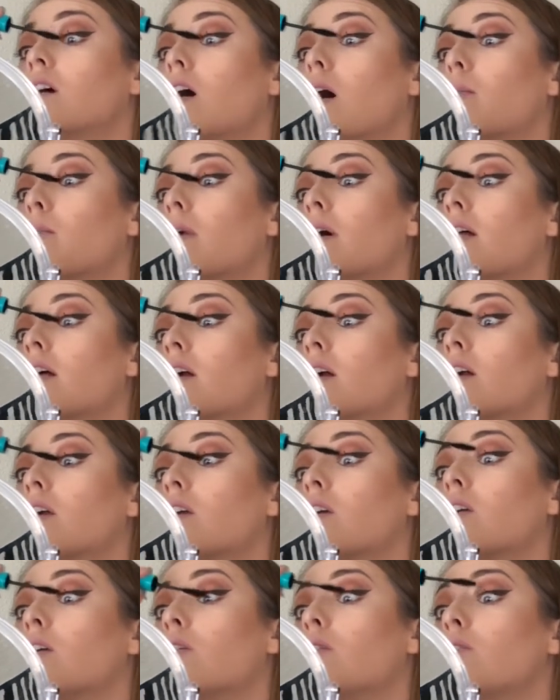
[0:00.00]
I'm not like a
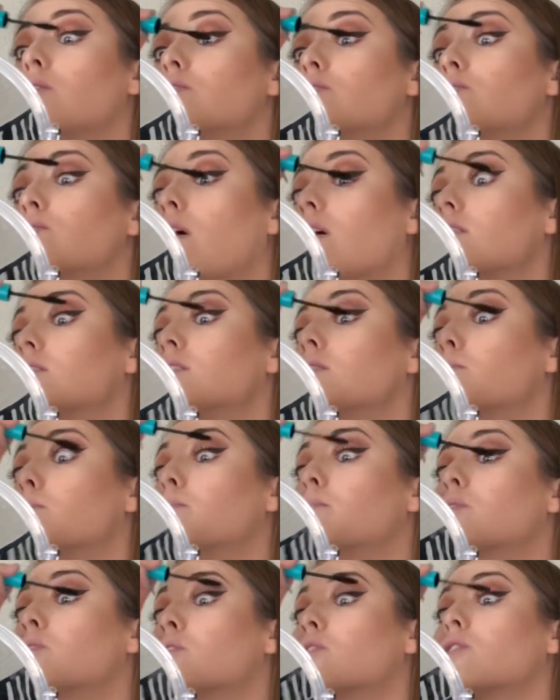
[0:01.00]
huge falsie
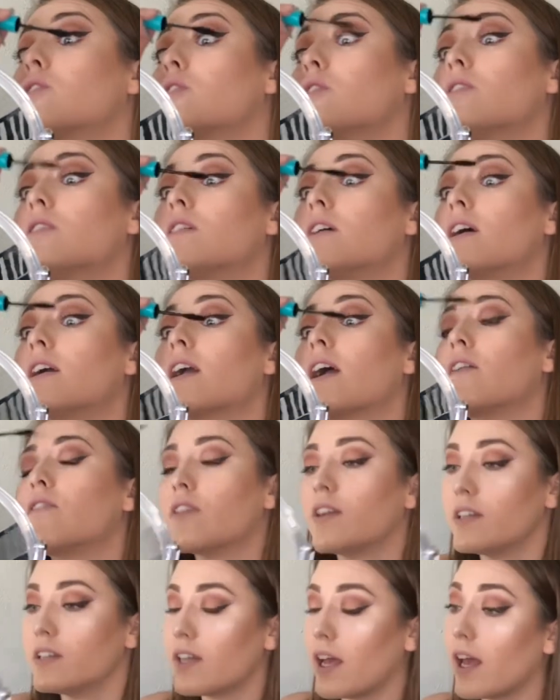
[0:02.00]
girl like
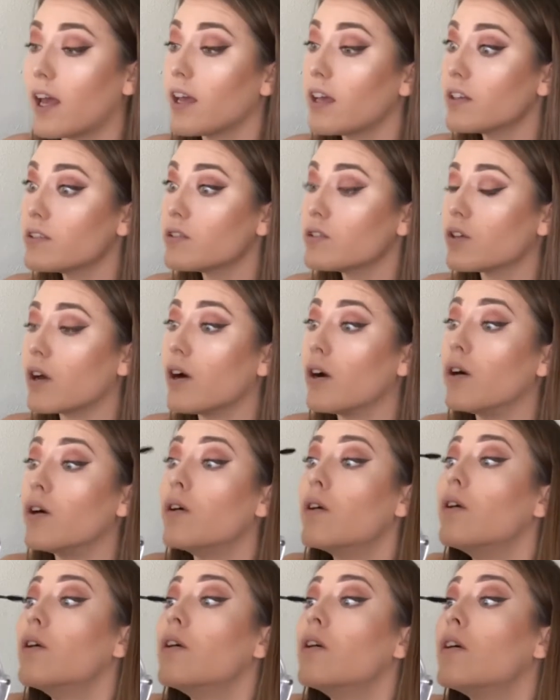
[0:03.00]
every day, so